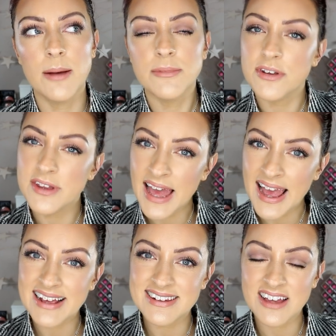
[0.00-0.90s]
so
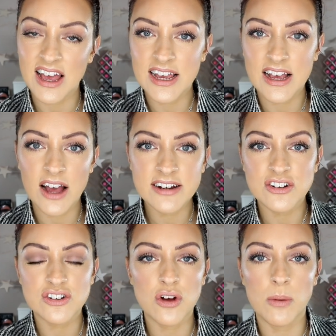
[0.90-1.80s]
yeah, it kind of
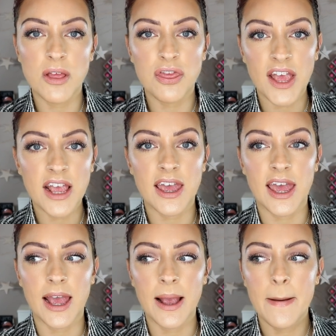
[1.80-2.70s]
just got me
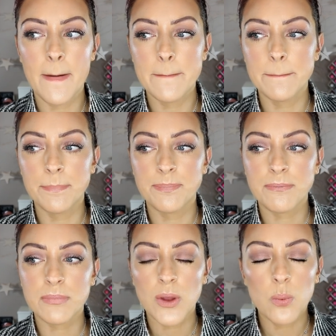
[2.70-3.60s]
thinking,
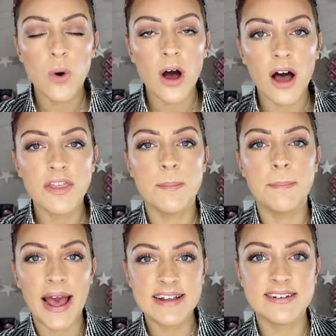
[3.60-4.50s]
what are the
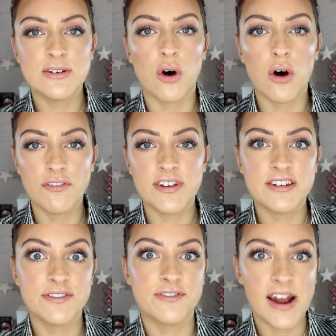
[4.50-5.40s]
best
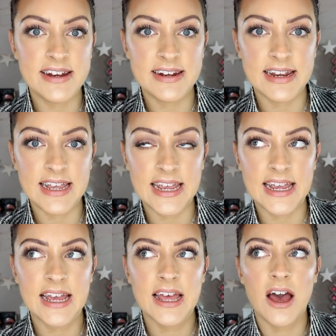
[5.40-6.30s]
office
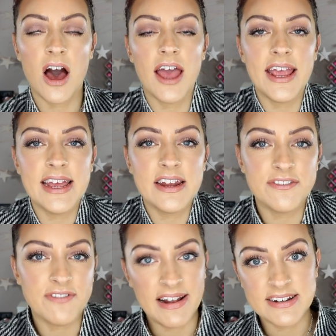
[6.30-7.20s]
friendly,
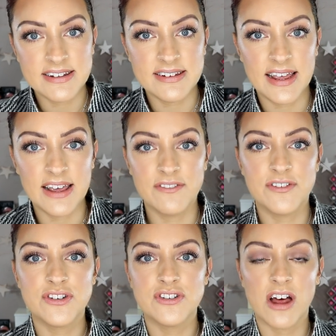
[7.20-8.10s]
inoffensive,
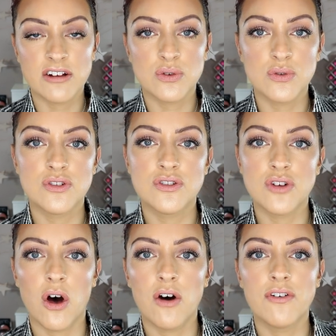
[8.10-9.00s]
subtle,
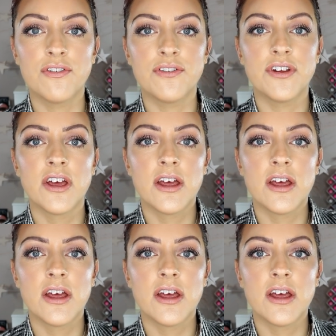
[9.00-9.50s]
soft